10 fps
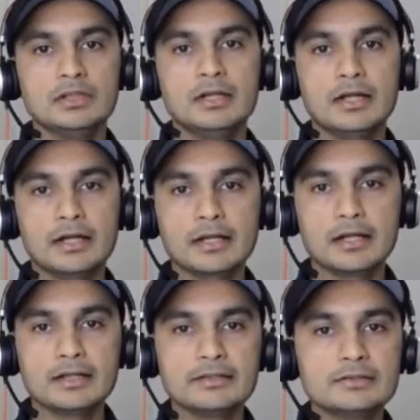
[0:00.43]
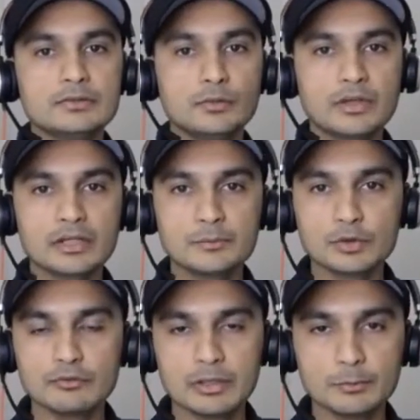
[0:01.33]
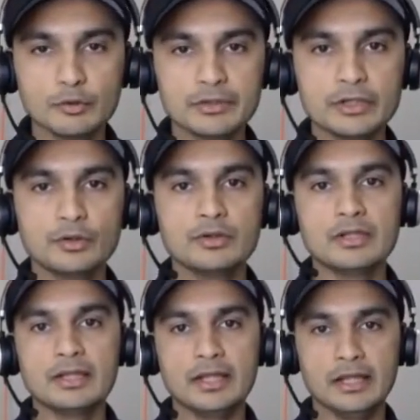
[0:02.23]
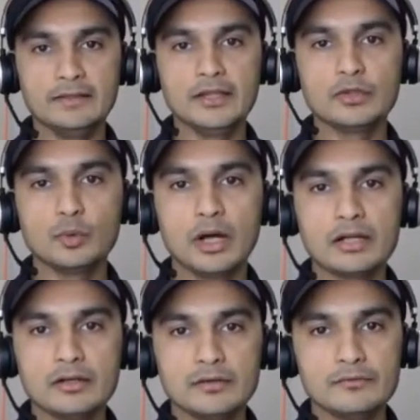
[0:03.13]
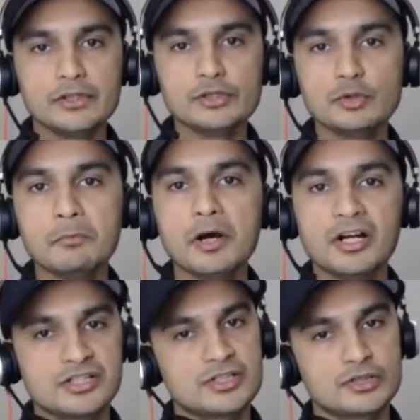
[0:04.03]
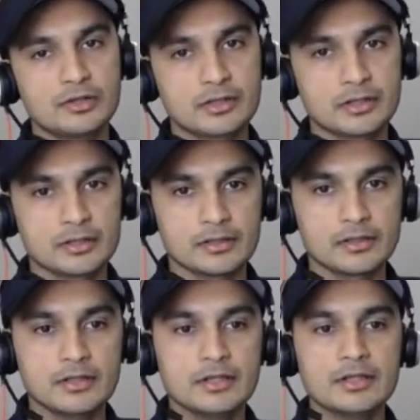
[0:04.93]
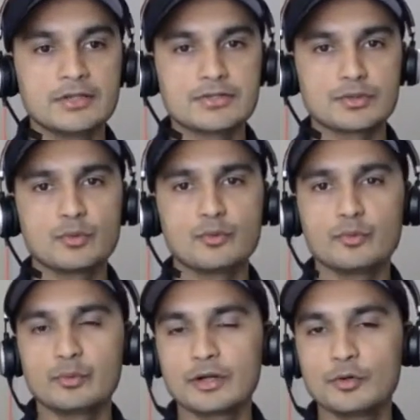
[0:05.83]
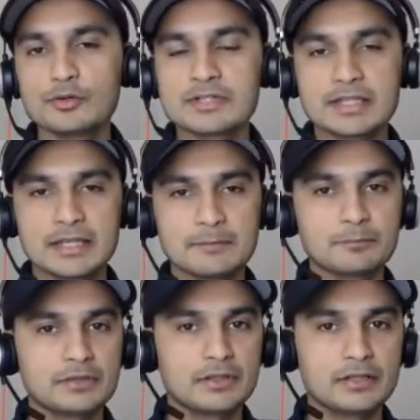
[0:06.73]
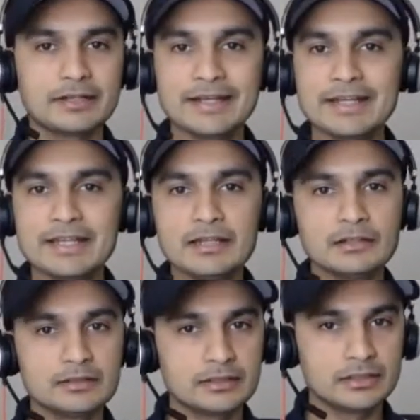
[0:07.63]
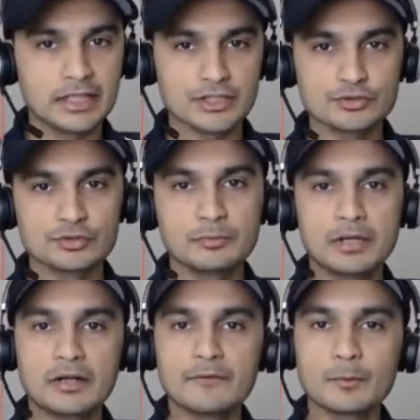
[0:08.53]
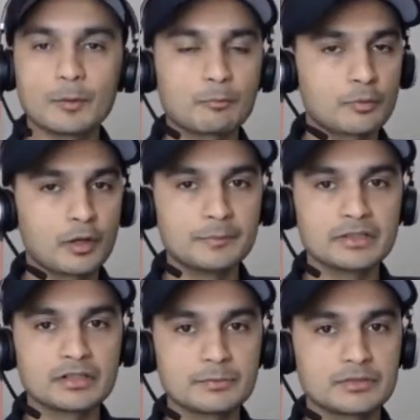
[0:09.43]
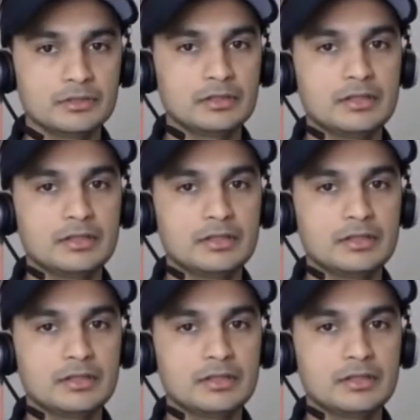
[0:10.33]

Hi guys, welcome to one more video. In this one, we'll do merge sorted array. So we're going to skip reading textual part of the problem description